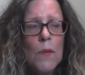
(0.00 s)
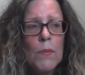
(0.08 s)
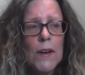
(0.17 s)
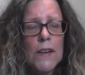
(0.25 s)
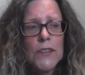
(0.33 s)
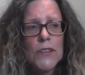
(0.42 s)

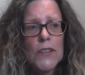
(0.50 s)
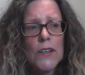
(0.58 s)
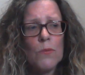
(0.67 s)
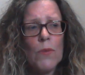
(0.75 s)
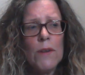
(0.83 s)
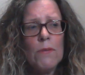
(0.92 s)
Because
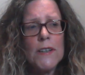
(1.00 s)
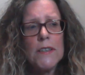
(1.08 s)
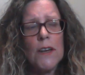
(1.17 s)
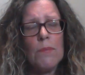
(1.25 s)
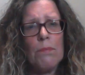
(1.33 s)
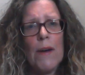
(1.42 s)
when we
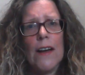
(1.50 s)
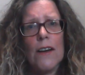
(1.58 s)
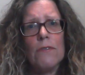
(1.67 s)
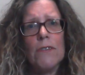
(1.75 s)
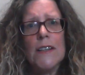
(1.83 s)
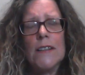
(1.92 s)
sit back
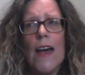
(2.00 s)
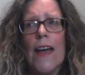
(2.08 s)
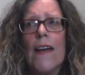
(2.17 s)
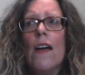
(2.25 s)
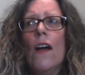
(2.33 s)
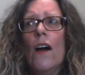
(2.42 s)
and we
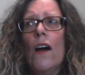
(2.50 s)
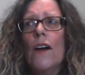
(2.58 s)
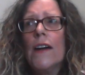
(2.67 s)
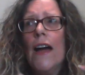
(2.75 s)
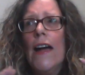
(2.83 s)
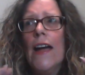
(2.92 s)
say,
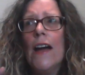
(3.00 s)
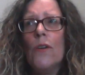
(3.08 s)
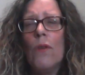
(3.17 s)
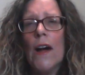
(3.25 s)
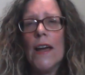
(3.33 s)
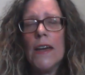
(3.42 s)
okay, how
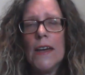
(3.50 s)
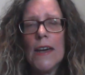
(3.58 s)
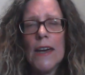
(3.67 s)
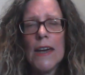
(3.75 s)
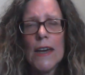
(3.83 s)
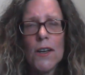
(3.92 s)
do I
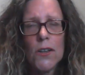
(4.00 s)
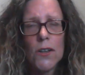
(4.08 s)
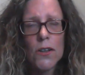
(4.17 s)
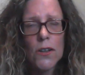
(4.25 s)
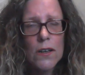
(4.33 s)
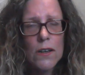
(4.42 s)

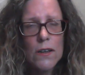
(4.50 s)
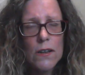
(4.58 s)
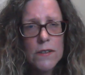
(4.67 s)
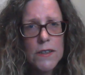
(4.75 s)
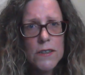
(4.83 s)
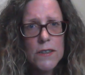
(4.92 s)
heal
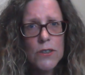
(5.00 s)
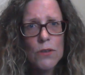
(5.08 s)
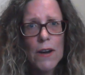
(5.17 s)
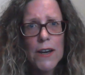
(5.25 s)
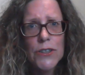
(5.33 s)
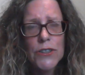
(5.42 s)
this
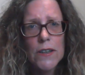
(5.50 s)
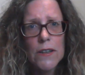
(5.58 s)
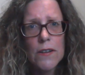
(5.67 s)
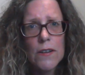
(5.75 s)
situation.